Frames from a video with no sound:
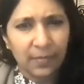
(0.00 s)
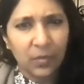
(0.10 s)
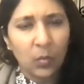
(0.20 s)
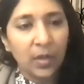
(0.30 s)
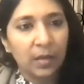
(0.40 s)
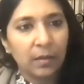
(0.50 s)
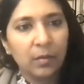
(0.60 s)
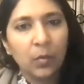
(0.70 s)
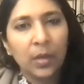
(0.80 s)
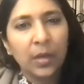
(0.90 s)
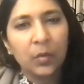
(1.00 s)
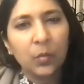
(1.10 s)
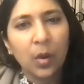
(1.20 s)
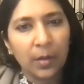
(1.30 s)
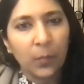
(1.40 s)
Don't get too
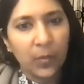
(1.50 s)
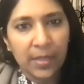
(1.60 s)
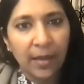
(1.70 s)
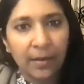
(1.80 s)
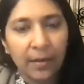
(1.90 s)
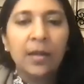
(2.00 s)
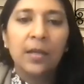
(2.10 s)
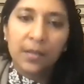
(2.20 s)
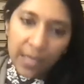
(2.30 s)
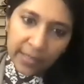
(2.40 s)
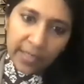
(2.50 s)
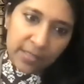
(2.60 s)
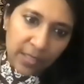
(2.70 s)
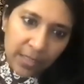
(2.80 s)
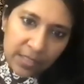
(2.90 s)
caught up with that. Let's
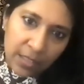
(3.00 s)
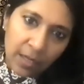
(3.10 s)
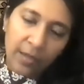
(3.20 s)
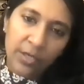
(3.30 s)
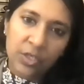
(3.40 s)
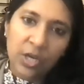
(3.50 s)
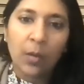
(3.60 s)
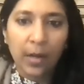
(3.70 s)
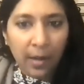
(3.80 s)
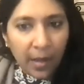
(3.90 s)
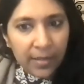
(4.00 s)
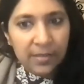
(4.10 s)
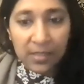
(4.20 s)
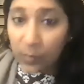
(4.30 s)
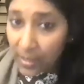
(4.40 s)
at least encourage our
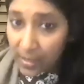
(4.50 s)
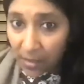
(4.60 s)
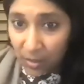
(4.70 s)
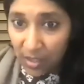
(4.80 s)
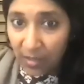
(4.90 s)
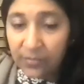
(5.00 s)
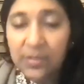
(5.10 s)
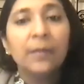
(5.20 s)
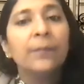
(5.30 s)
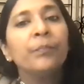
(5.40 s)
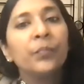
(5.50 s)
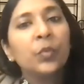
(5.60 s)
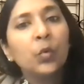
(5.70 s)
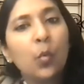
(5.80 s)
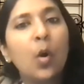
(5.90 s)
clients as well as ourselves
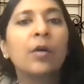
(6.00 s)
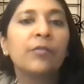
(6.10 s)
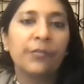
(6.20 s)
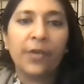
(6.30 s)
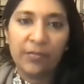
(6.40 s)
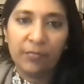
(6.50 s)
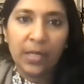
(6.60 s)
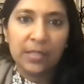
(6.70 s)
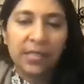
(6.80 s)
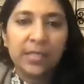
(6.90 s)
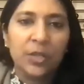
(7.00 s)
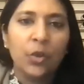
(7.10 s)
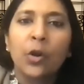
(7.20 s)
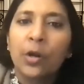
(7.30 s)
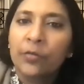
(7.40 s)
to walk for 5 minutes. Let's say
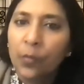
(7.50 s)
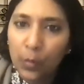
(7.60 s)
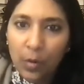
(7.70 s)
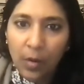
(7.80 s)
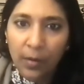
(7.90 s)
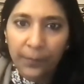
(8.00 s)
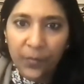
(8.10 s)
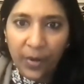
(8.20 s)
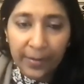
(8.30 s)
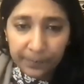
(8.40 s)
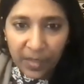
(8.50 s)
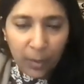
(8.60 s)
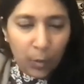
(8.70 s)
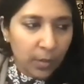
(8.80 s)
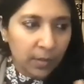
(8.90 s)
you're on a phone call, right? And
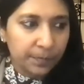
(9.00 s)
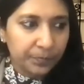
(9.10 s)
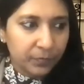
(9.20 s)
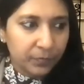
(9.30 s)
you